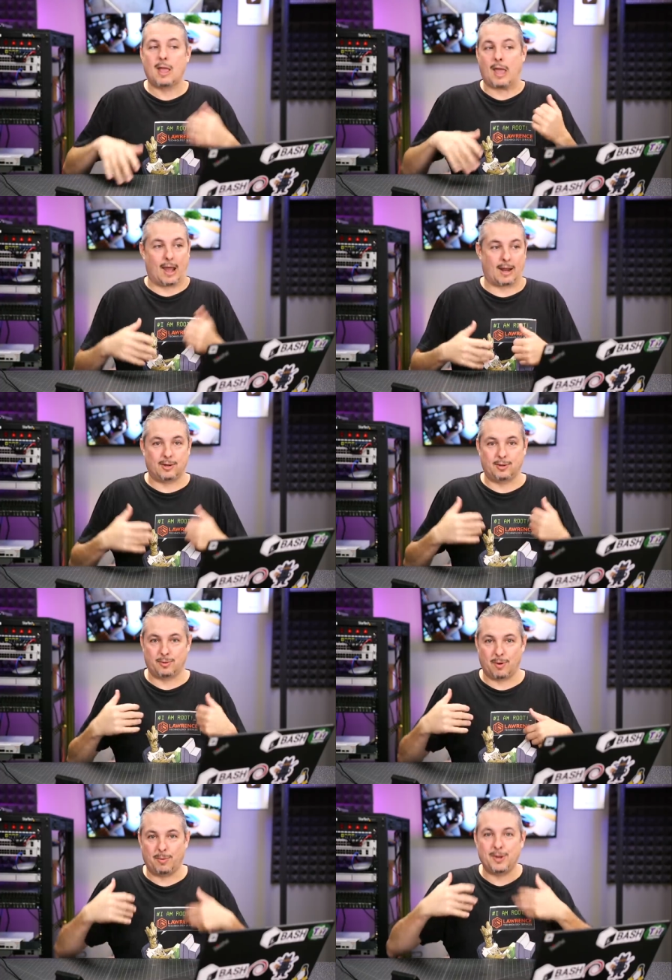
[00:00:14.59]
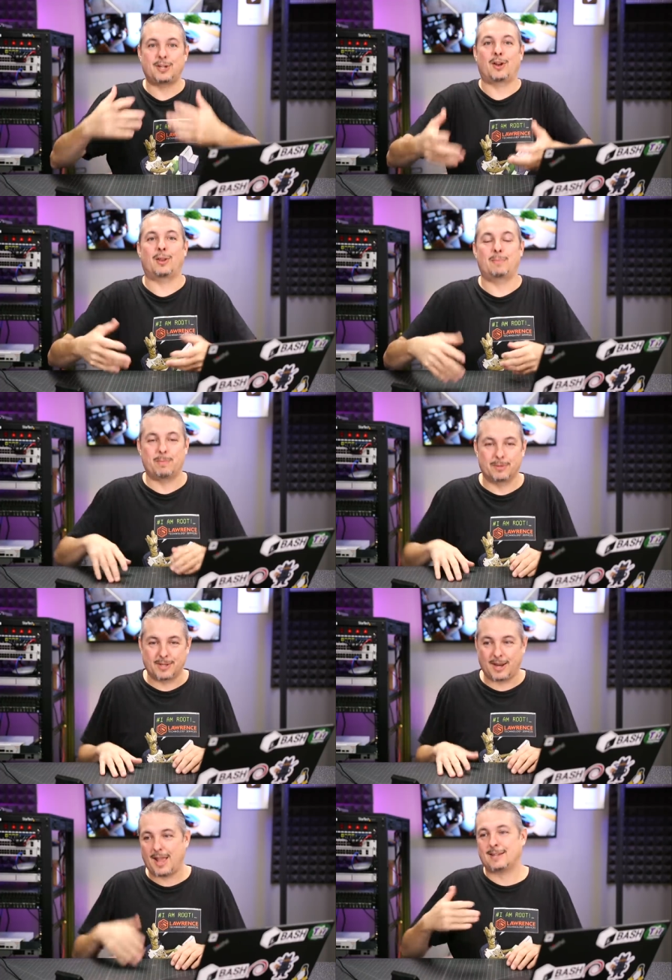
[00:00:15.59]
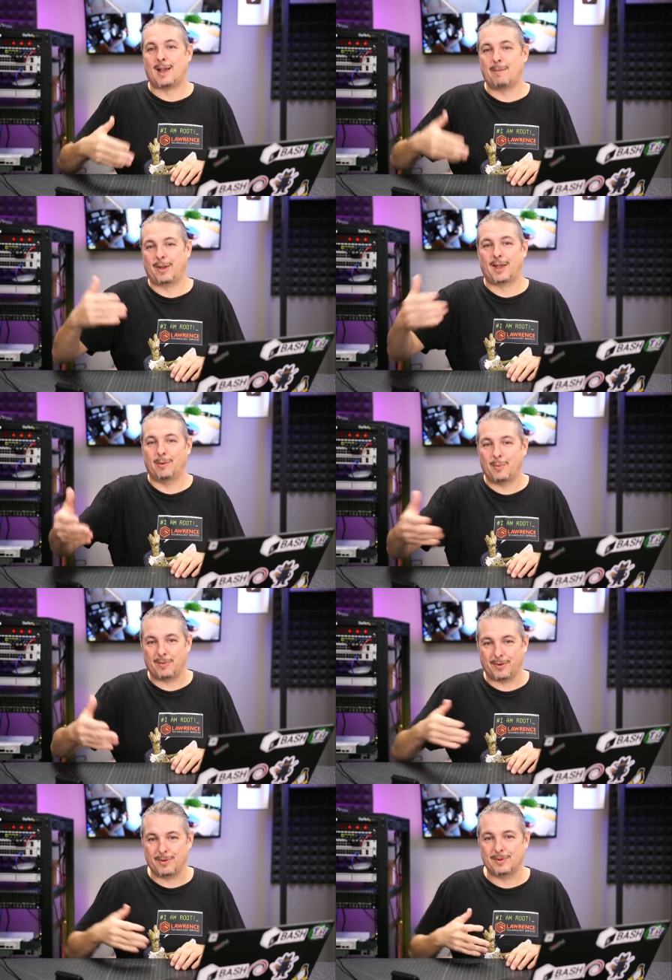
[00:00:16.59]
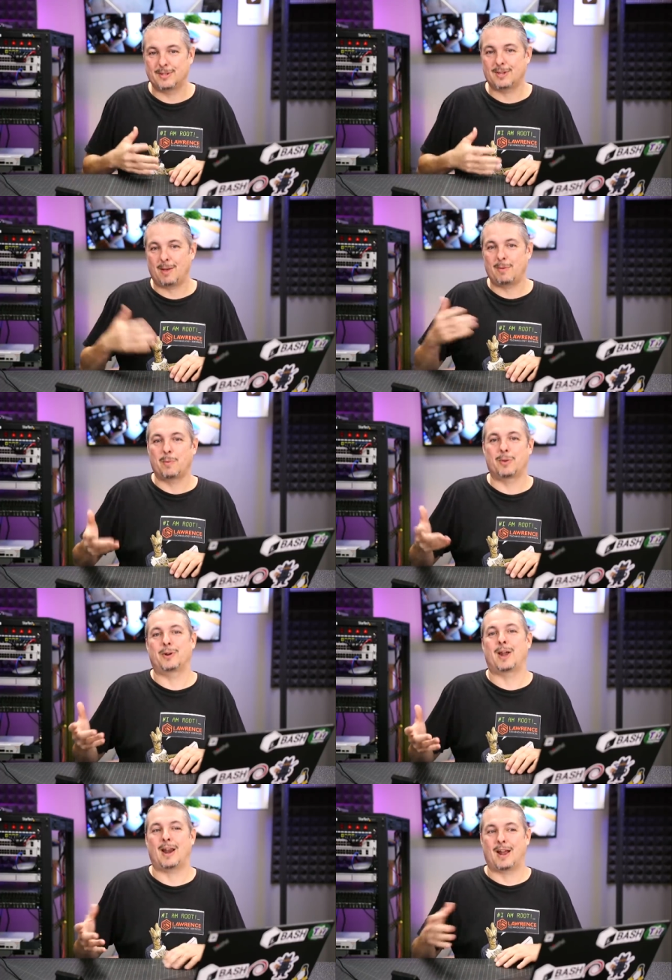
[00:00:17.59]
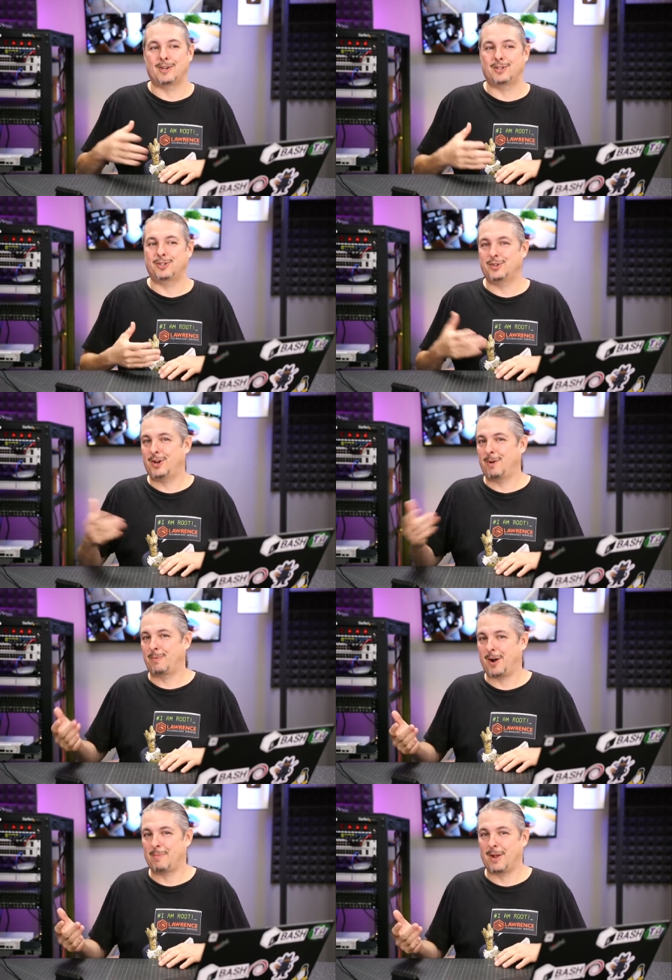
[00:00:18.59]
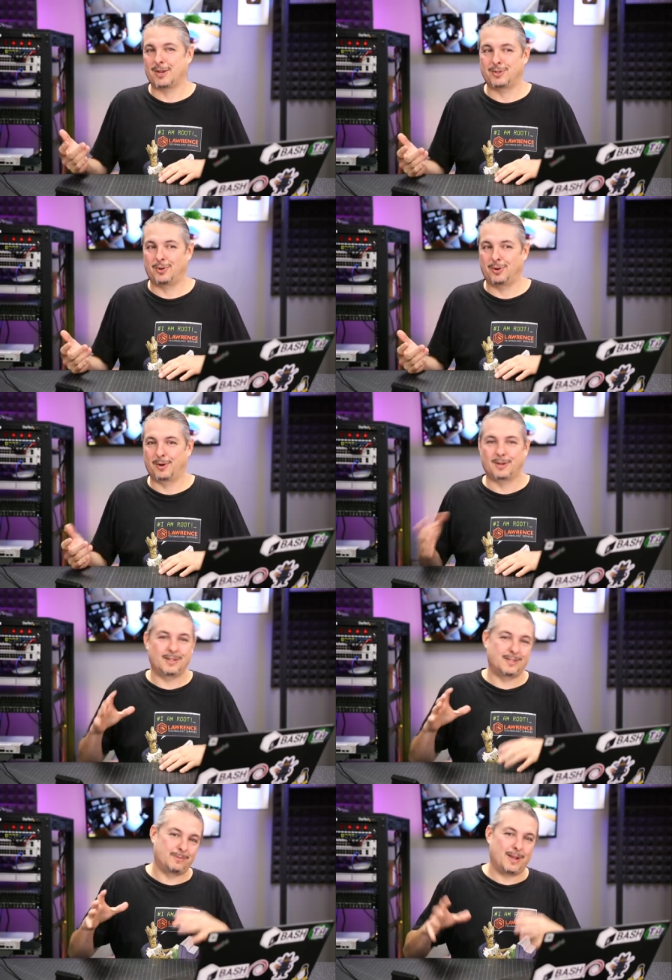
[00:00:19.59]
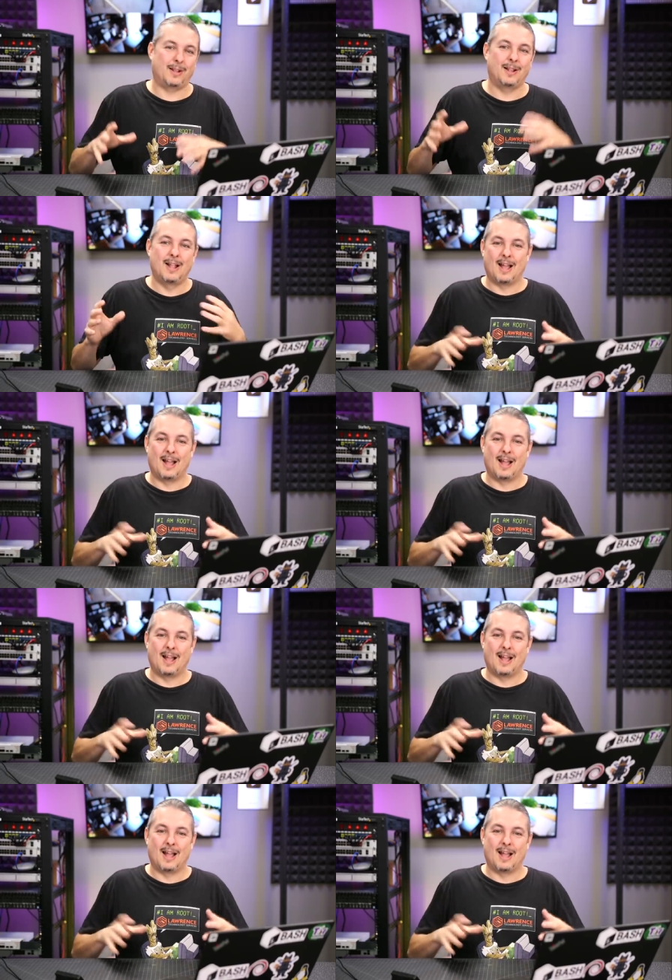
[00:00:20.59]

And I do appreciate all the people said, hey Tom, I kind of wait for you to tell me whether or not I should upgrade my controller because, well,